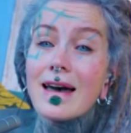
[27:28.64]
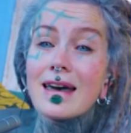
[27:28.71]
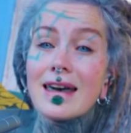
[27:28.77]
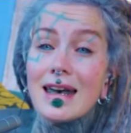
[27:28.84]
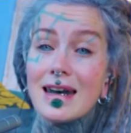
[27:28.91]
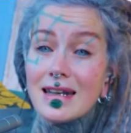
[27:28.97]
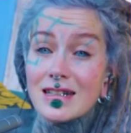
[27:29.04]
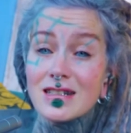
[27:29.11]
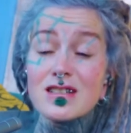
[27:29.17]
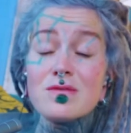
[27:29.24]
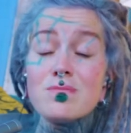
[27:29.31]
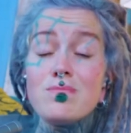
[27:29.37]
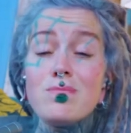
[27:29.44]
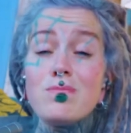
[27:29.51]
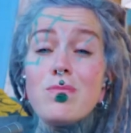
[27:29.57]
getting
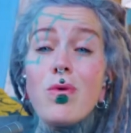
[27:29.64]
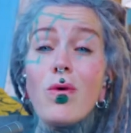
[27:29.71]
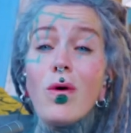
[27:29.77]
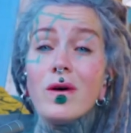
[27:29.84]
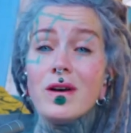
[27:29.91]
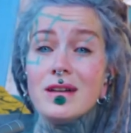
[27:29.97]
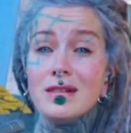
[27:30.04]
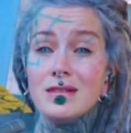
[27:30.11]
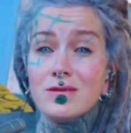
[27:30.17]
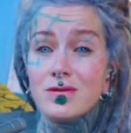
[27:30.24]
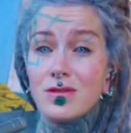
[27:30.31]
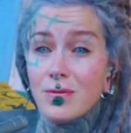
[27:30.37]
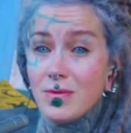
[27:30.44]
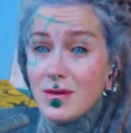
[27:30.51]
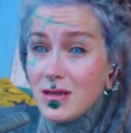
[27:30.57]
spoiled
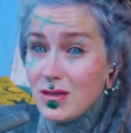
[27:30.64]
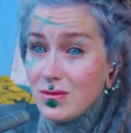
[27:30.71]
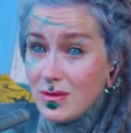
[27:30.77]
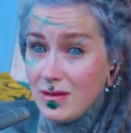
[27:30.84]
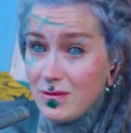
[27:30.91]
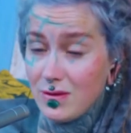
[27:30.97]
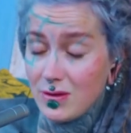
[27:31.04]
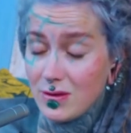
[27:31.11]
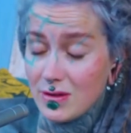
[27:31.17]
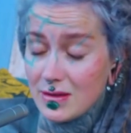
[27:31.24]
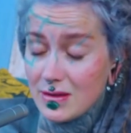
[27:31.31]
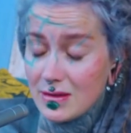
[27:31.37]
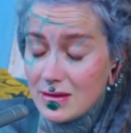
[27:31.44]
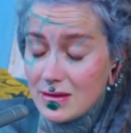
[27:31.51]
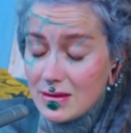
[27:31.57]
from the
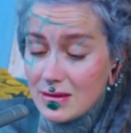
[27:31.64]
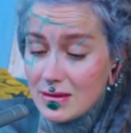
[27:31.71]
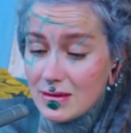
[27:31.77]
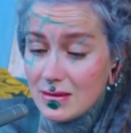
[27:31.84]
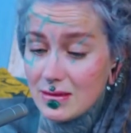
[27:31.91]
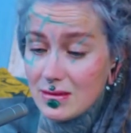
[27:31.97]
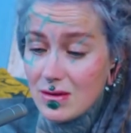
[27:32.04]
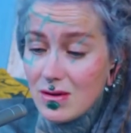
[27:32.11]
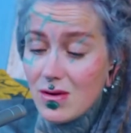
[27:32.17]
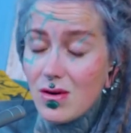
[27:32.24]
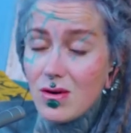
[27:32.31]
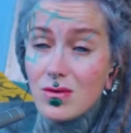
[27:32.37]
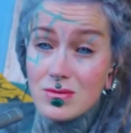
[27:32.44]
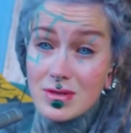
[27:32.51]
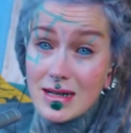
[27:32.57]
universe
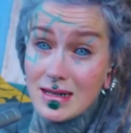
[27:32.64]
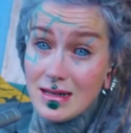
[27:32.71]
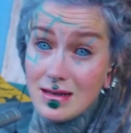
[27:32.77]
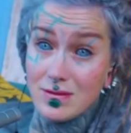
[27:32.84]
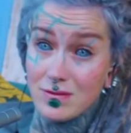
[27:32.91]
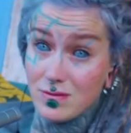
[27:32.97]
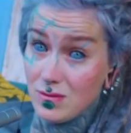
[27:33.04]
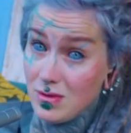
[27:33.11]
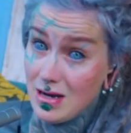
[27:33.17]
already the full